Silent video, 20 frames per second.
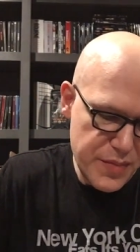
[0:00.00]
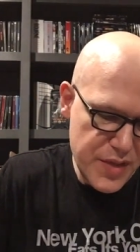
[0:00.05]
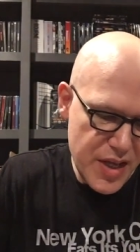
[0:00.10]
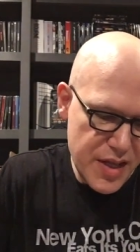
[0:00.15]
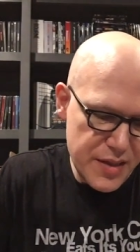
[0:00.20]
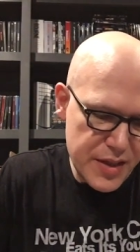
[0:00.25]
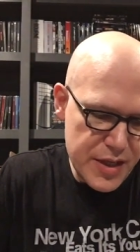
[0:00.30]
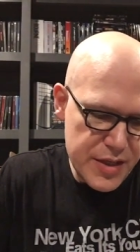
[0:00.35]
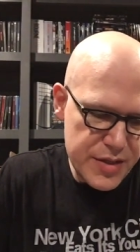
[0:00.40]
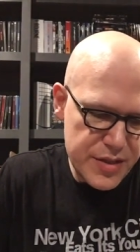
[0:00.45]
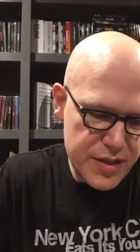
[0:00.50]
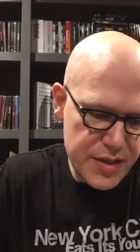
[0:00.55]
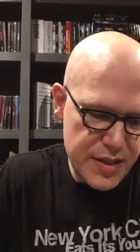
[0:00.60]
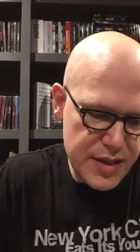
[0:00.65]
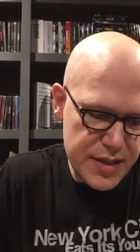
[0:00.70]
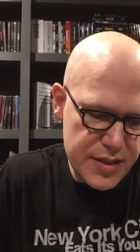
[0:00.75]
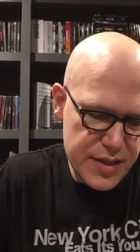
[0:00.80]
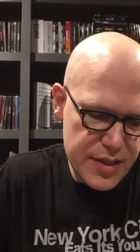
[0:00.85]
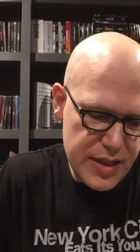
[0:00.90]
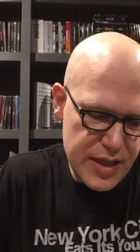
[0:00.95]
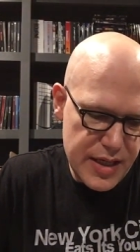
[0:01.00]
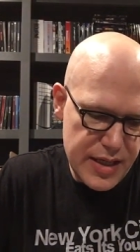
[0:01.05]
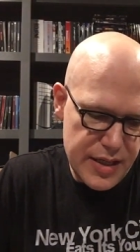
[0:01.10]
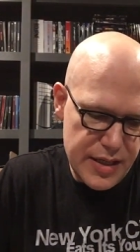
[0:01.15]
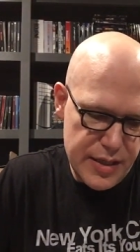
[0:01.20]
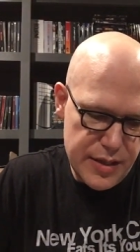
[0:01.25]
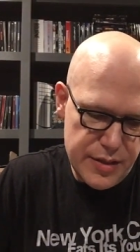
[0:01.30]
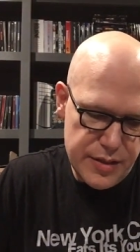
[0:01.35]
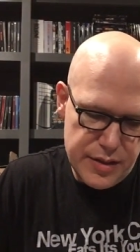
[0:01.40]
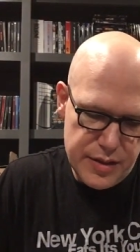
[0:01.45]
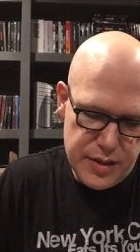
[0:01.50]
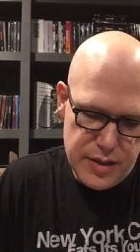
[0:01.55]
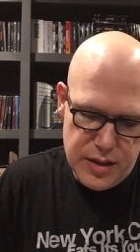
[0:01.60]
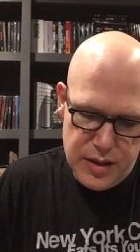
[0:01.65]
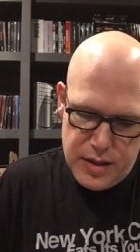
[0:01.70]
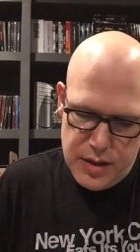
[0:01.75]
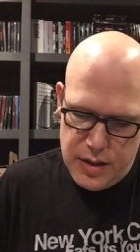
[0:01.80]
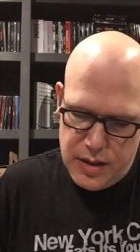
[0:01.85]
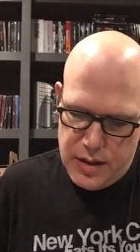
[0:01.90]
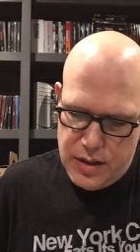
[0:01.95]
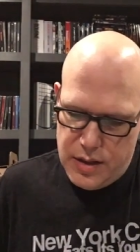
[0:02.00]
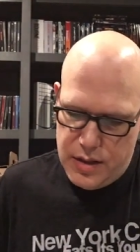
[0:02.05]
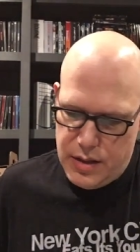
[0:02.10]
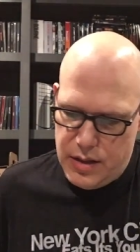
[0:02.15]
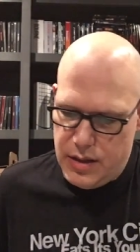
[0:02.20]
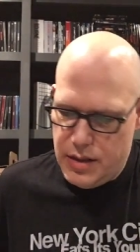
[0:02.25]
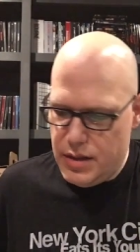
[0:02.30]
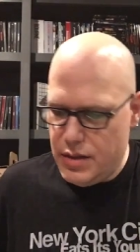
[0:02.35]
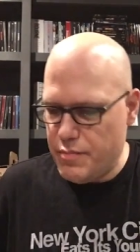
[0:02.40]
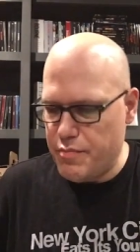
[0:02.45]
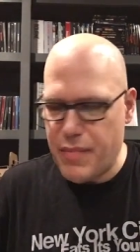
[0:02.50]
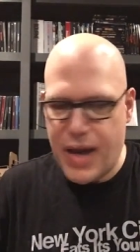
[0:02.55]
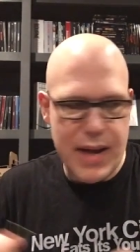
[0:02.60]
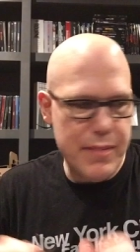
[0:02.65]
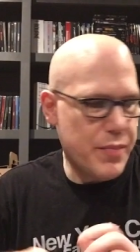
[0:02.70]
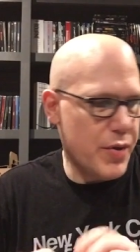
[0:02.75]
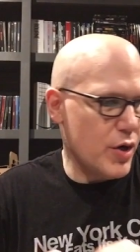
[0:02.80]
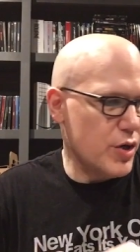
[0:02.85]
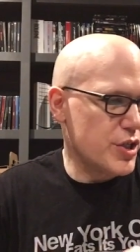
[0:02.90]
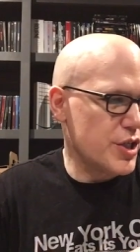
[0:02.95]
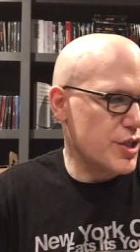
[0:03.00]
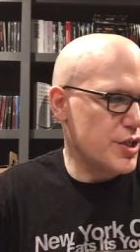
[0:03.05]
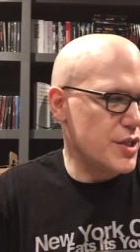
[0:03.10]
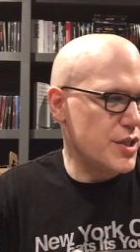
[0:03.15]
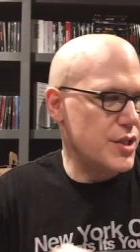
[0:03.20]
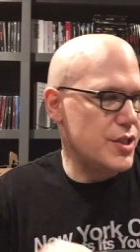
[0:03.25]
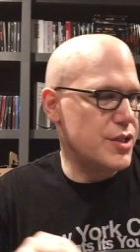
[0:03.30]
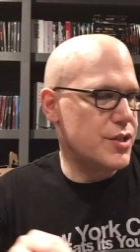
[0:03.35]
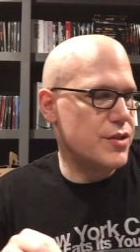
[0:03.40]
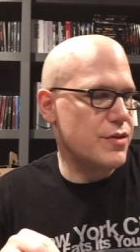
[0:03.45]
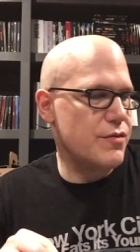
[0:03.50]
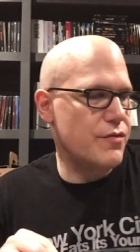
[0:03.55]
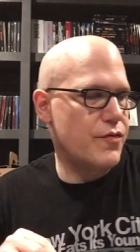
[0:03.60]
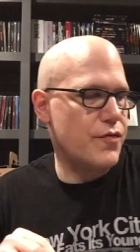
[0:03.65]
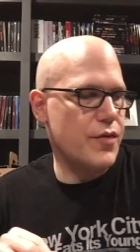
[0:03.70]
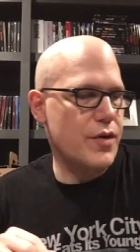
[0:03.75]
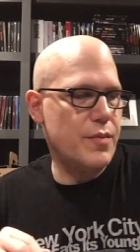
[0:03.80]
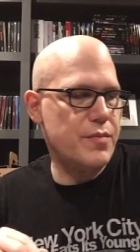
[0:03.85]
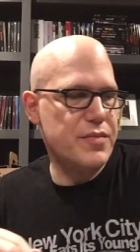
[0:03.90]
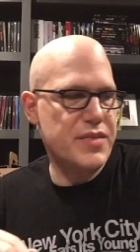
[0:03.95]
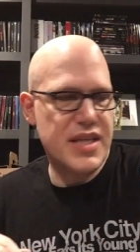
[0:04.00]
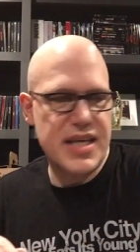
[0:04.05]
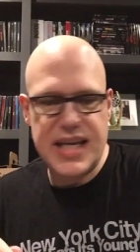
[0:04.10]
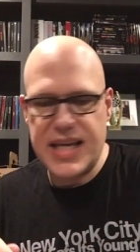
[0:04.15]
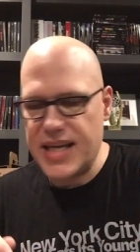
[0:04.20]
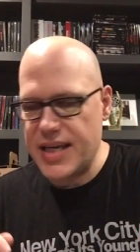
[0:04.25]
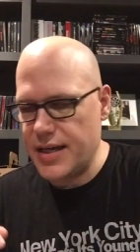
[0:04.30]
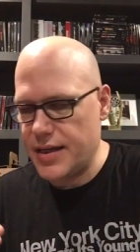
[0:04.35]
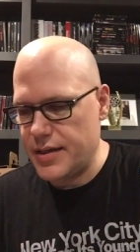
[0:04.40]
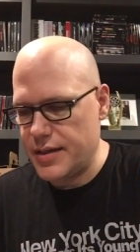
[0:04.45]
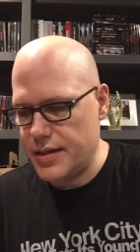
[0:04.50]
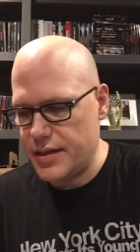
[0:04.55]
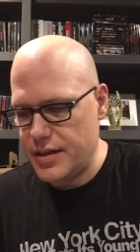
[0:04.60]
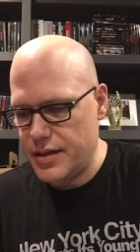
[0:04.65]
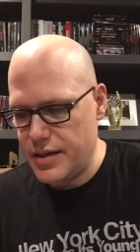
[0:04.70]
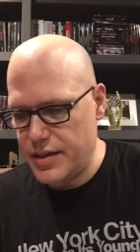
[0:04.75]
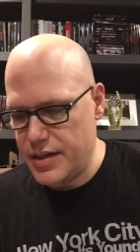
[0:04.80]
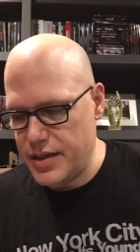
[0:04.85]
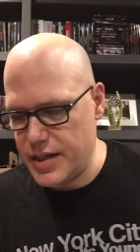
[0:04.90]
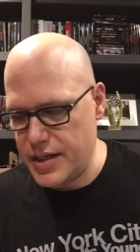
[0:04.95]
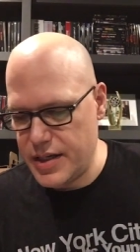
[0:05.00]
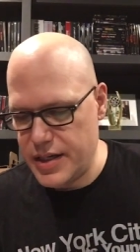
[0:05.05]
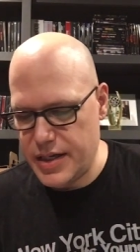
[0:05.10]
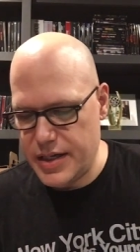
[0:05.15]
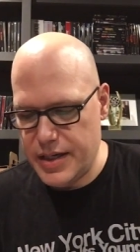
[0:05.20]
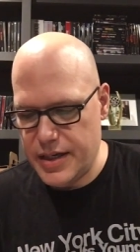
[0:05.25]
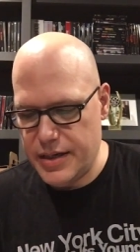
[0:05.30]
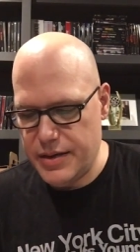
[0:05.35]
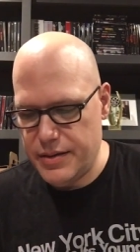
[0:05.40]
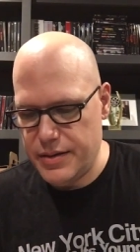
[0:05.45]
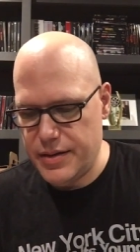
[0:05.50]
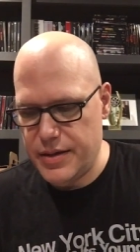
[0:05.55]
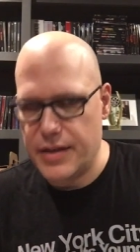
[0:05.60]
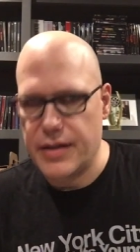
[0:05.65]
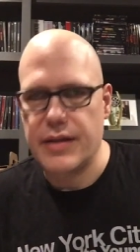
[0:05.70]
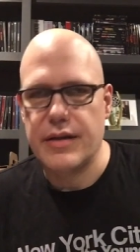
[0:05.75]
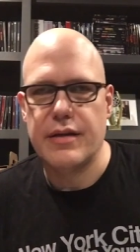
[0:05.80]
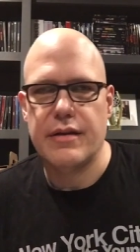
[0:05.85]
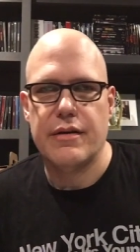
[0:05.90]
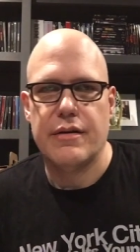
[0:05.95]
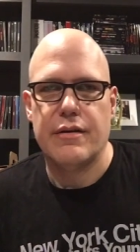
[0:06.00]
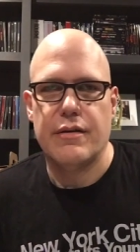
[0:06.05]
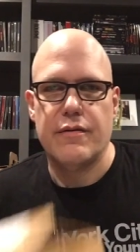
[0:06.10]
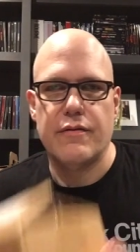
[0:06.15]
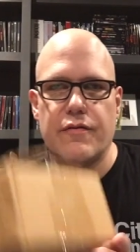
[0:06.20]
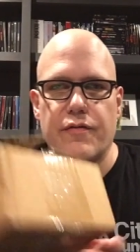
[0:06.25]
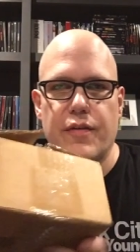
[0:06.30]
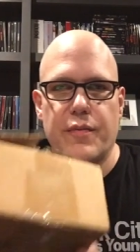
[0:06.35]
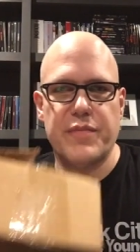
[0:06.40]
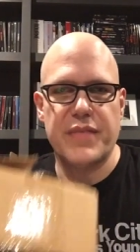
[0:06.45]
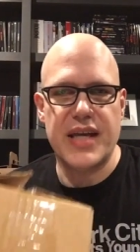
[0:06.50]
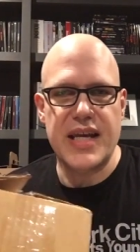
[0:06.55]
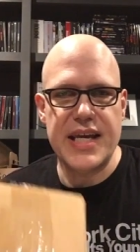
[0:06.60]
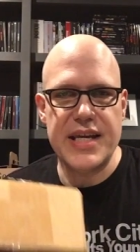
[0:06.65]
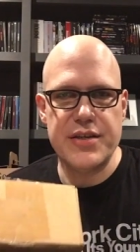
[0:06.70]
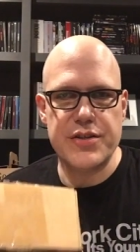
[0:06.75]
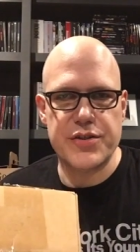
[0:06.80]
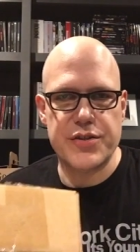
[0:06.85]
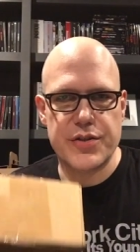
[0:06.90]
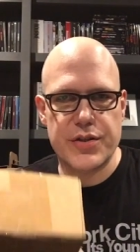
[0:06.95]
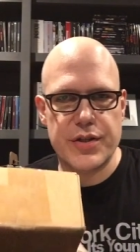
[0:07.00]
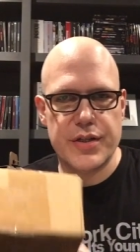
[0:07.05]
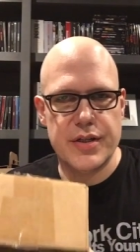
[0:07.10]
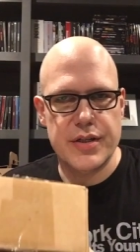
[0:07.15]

This, this is my purchases from the, uh, from the Easter